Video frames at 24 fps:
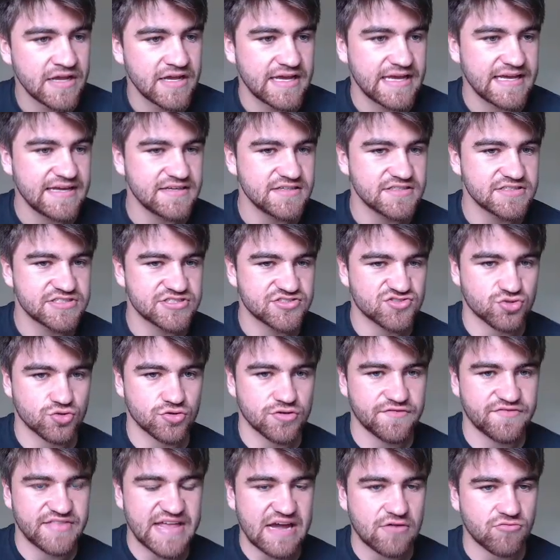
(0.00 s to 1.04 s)
he is sort
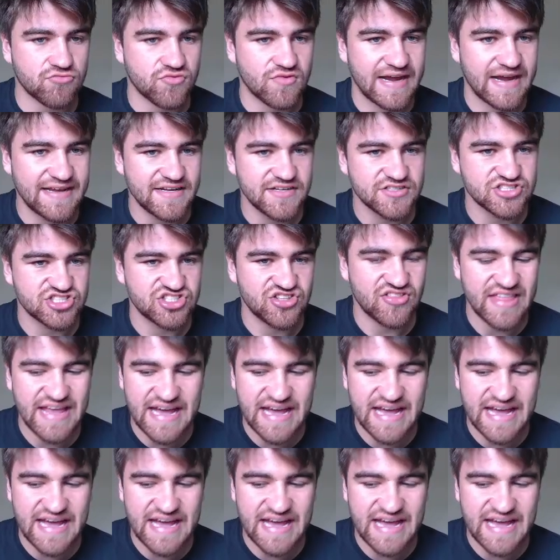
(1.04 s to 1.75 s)
of that range